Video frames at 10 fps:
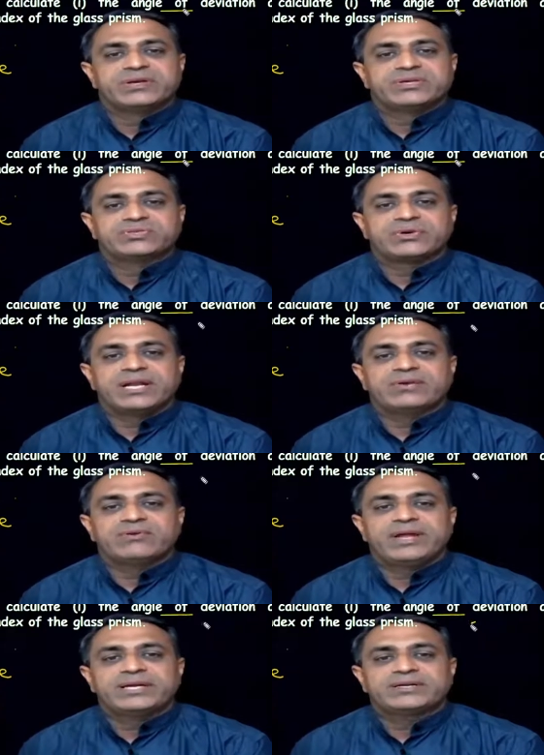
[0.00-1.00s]
So
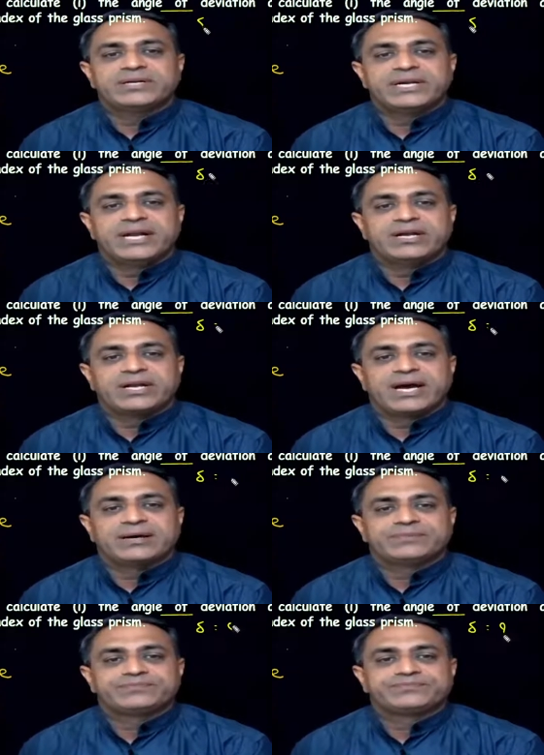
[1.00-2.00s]
calculate delta.
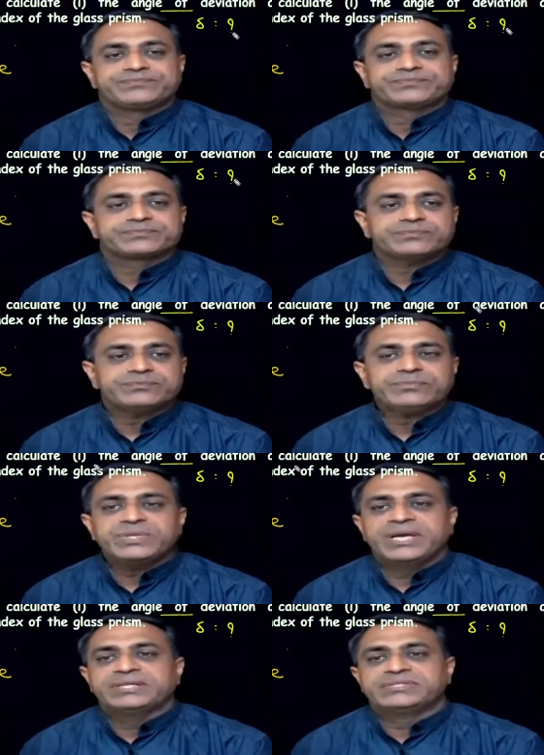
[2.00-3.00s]

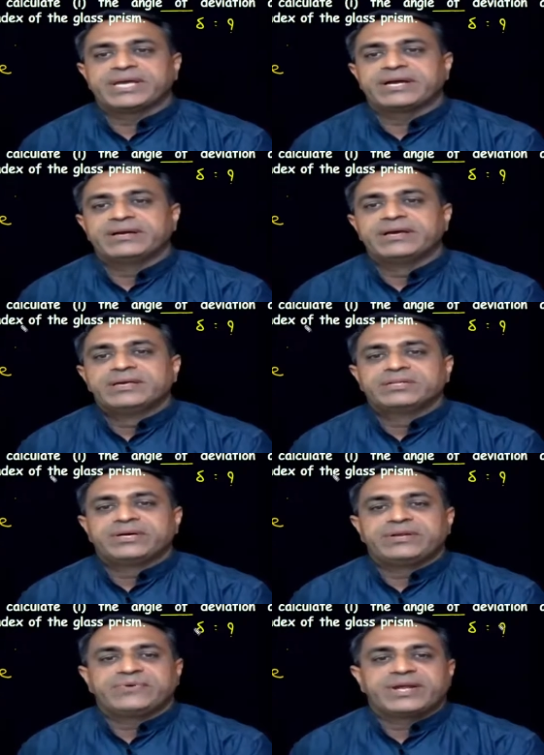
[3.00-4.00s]
In second, the
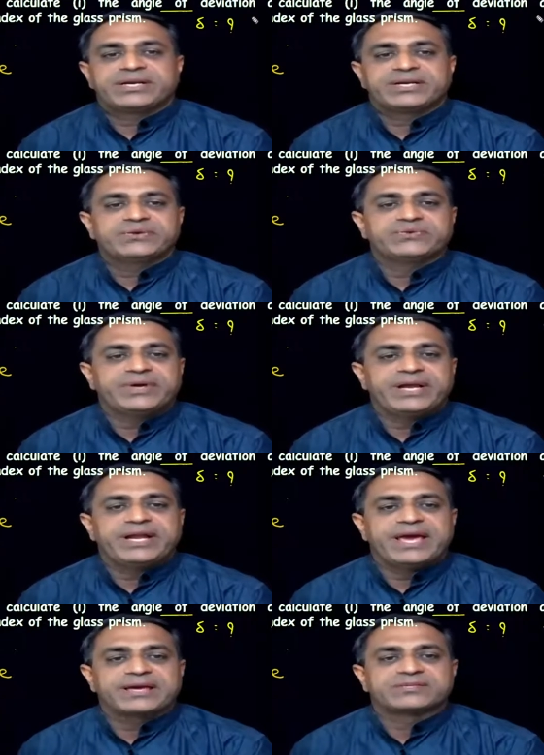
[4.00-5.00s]
refractive
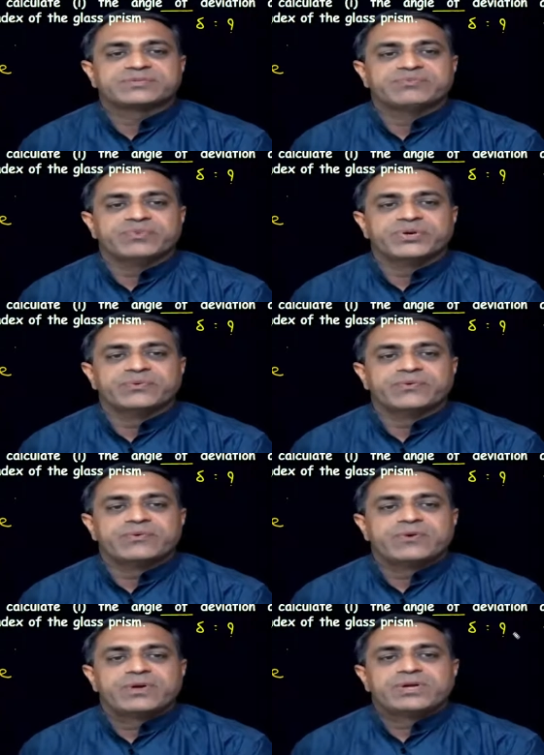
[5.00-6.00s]
index mu.
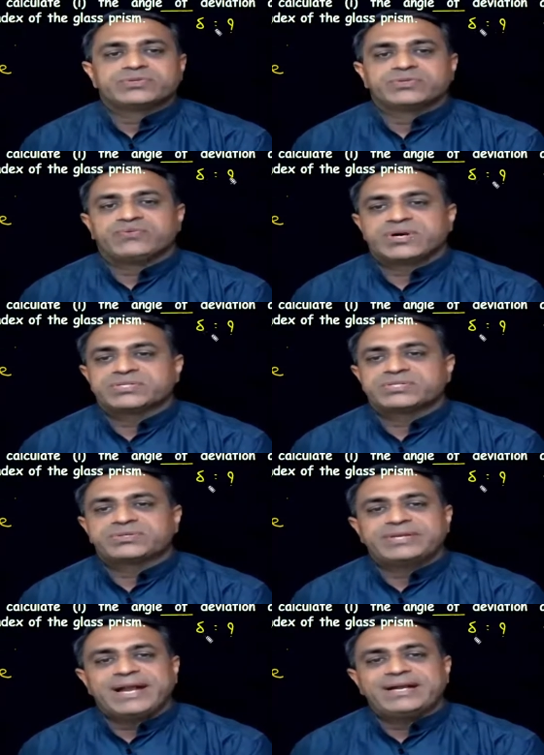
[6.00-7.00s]
So first
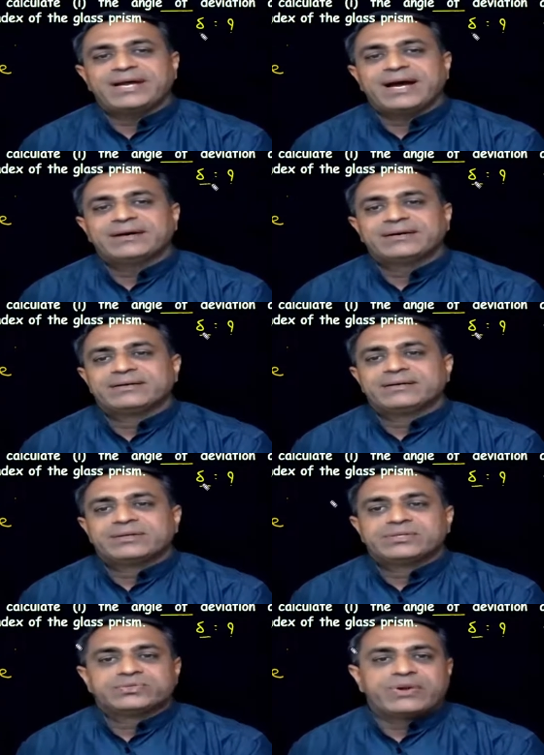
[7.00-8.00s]
delta.
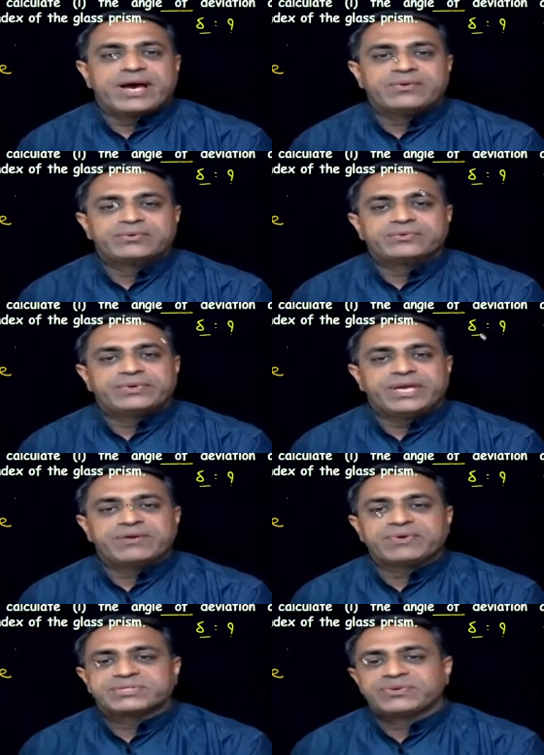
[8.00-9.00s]
So now
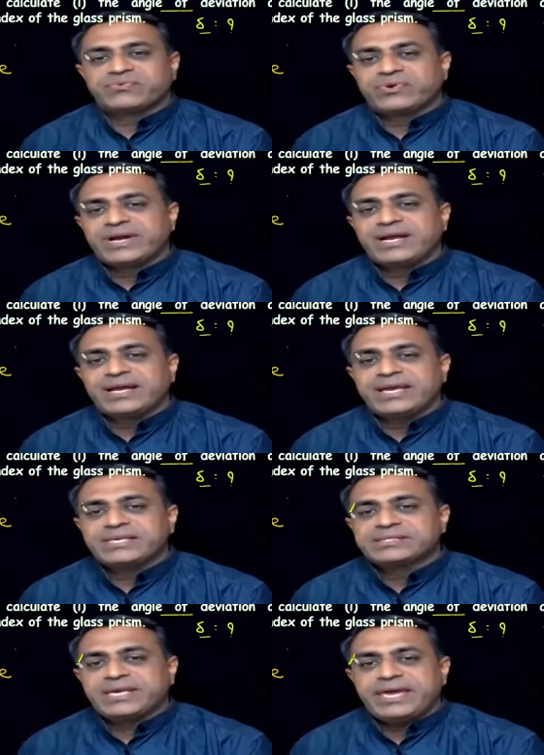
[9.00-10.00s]
equation for delta
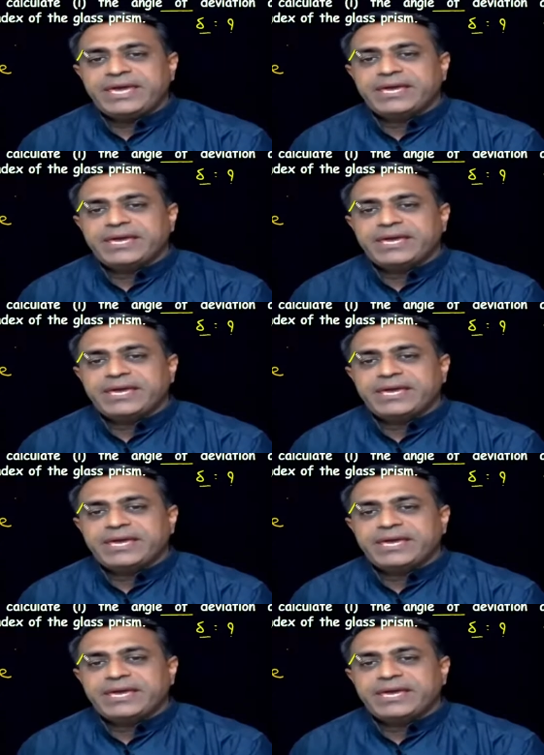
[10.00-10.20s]
is A